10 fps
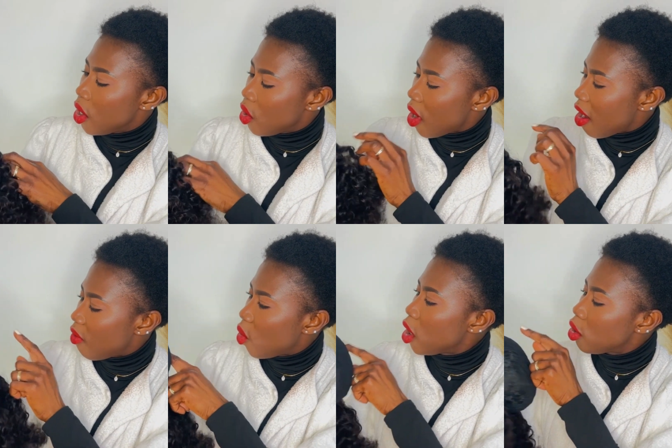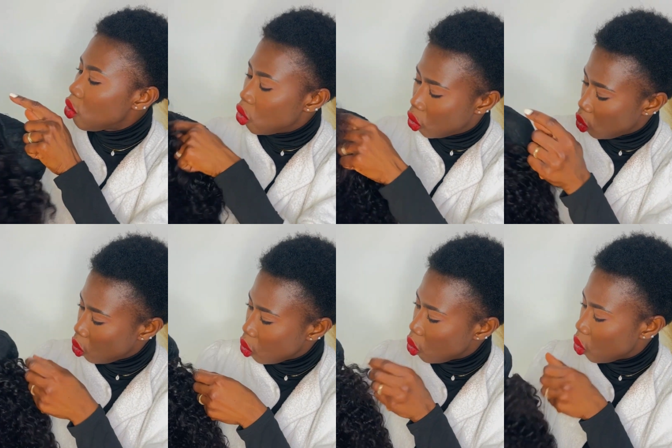You have 1,
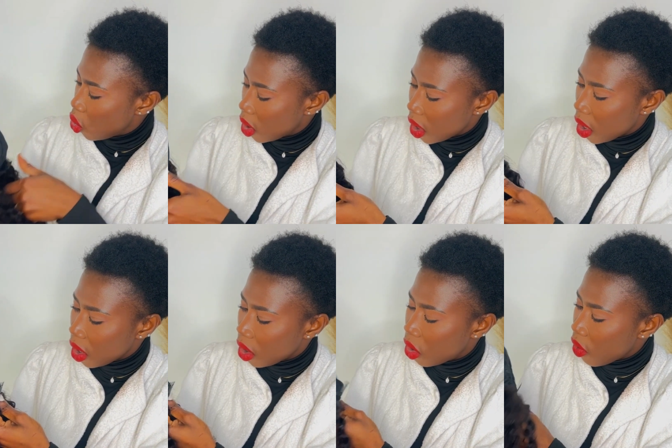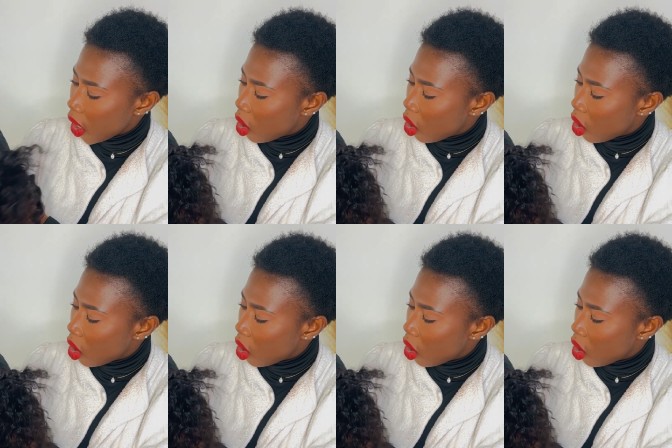2, 3